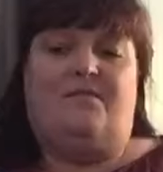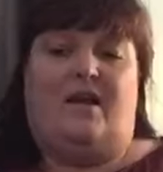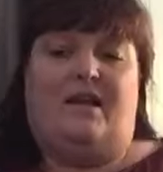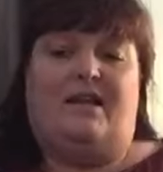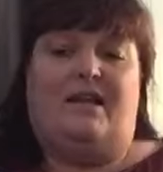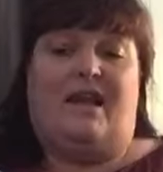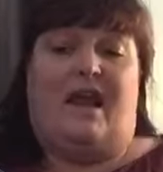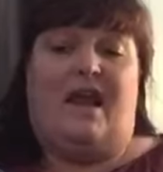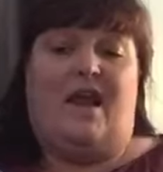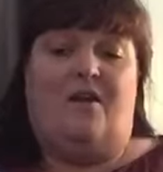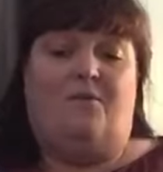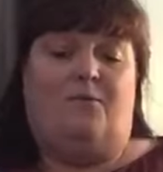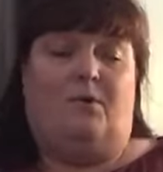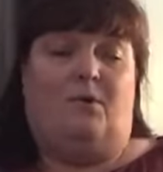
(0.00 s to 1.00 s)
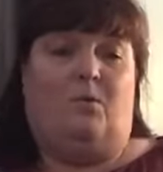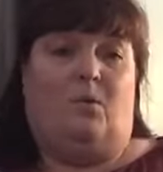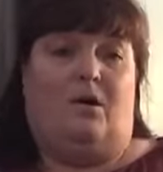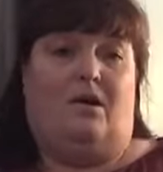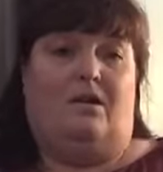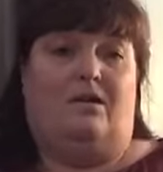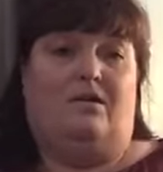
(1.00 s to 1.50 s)
invited
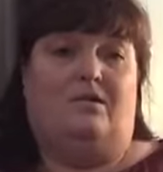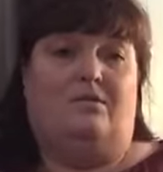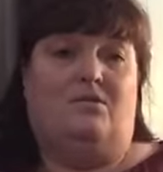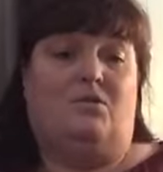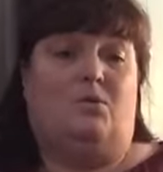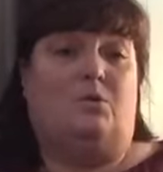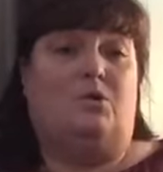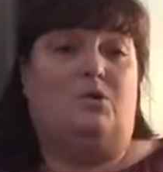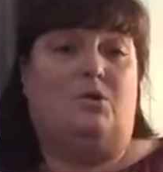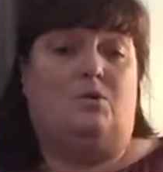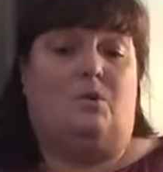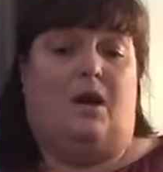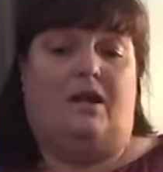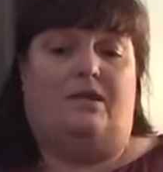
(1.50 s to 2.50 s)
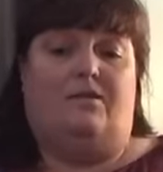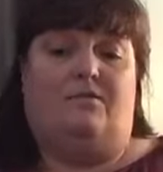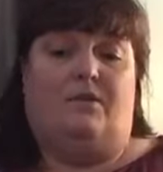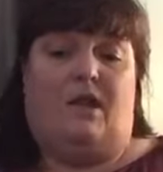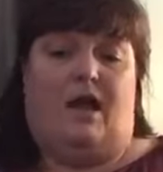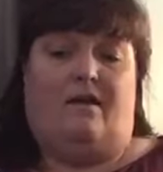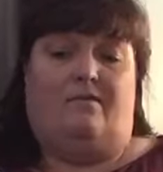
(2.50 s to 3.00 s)
everyone to a new kind
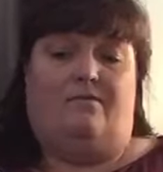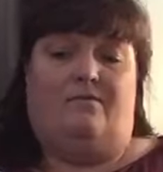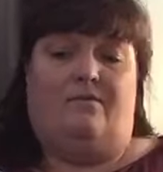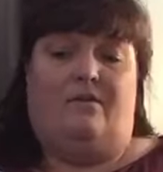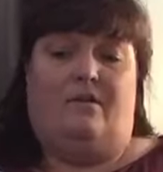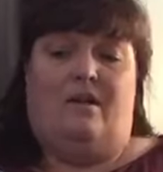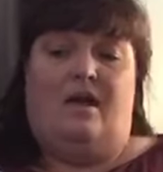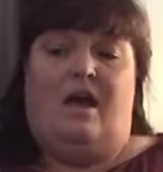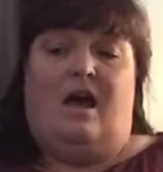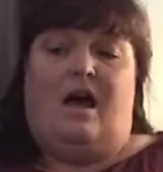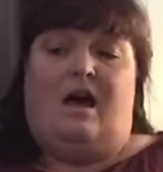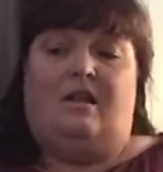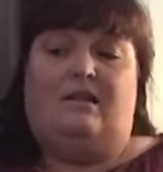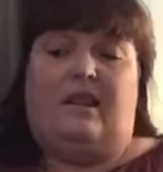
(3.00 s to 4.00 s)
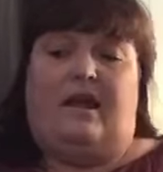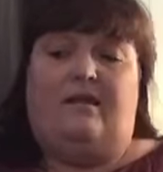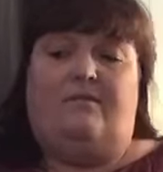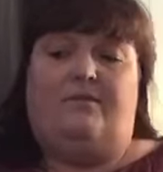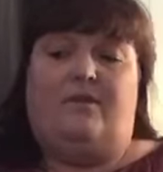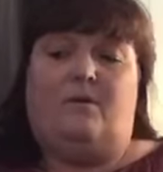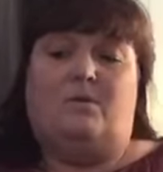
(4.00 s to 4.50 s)
of life. A
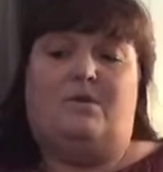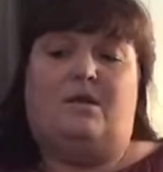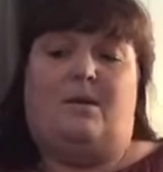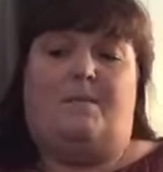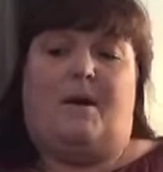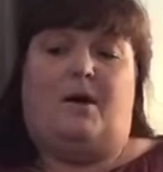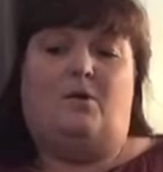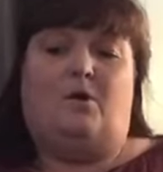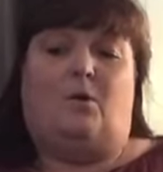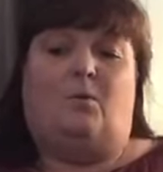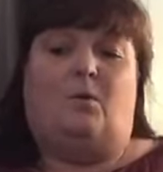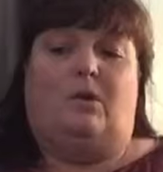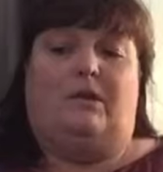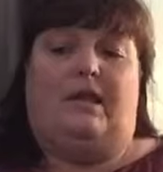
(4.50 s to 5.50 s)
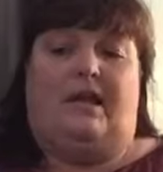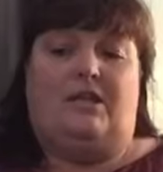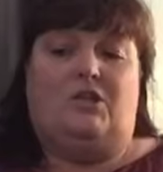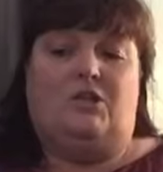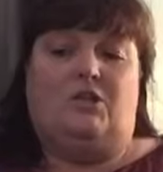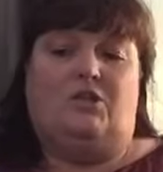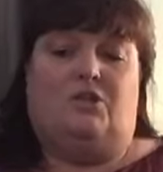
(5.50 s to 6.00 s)
life that was about a
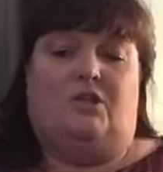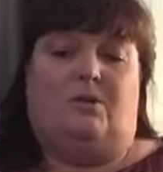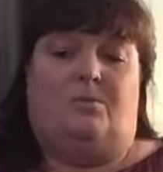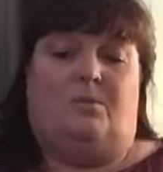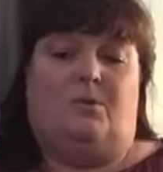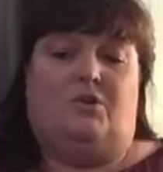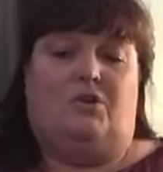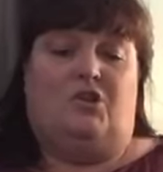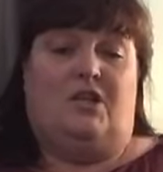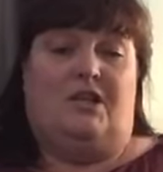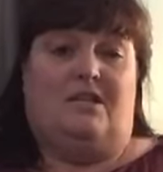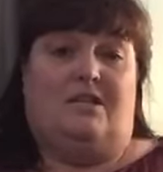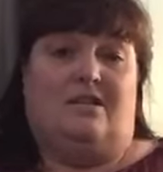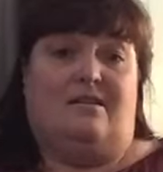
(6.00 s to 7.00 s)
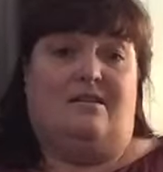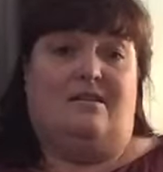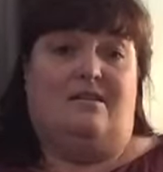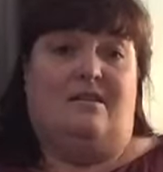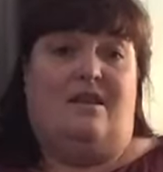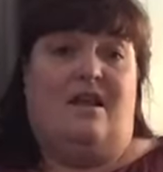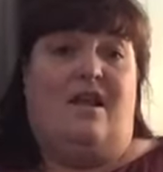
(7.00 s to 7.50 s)
relationship with
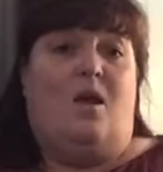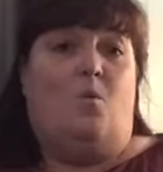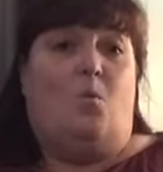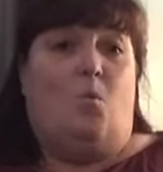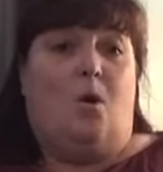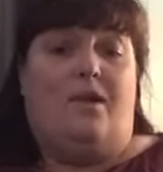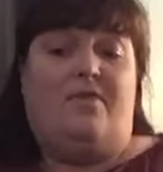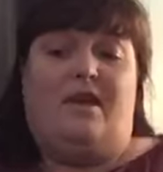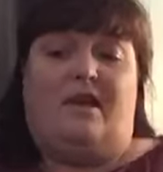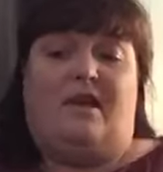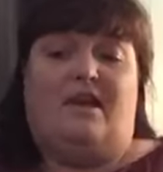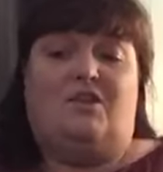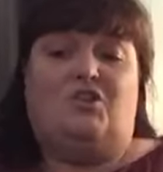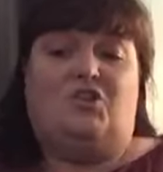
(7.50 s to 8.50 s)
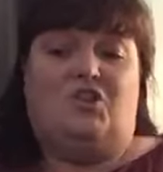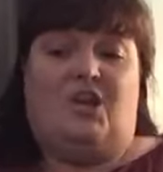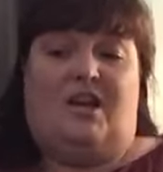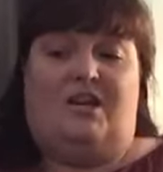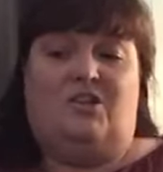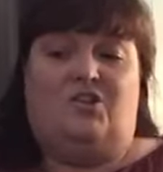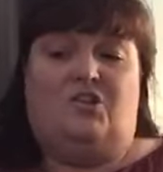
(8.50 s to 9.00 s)
Jesus, one that can
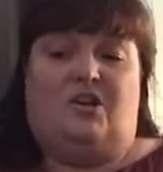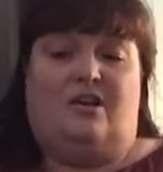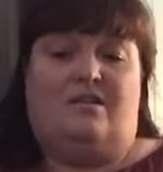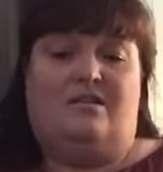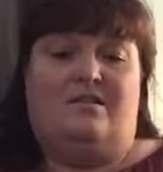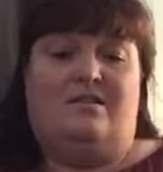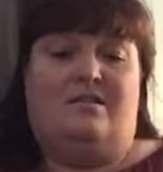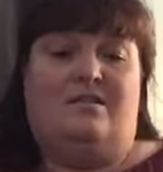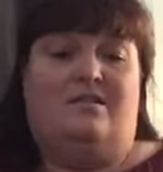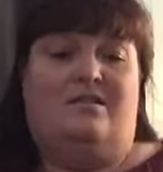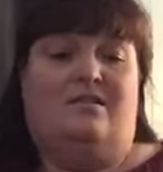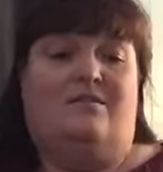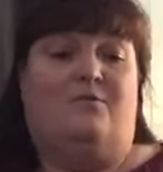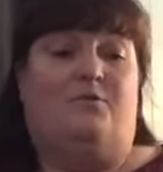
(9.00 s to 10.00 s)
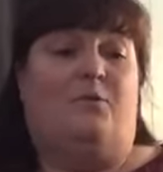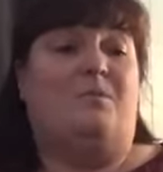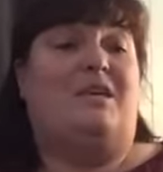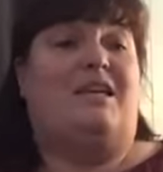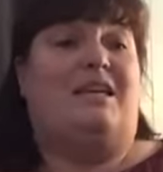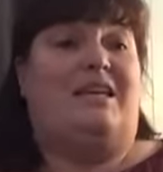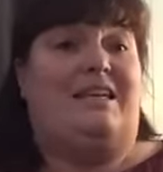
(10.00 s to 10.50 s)
change us
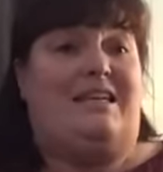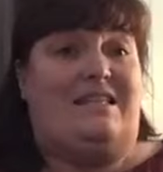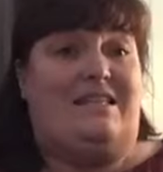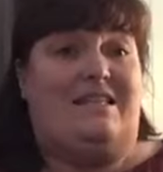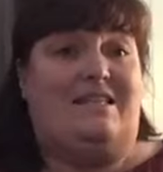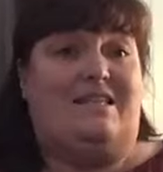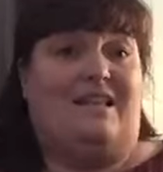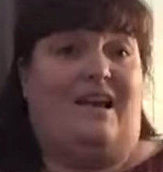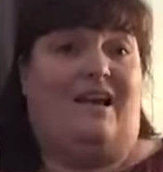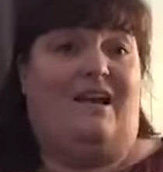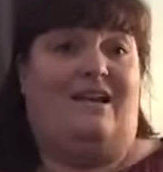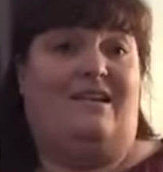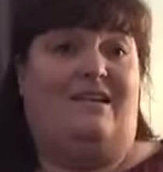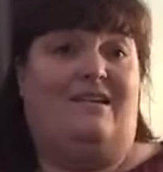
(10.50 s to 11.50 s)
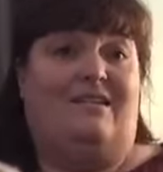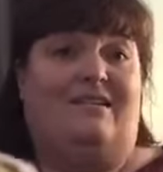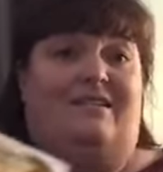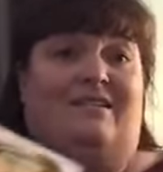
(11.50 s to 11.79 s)
from the inside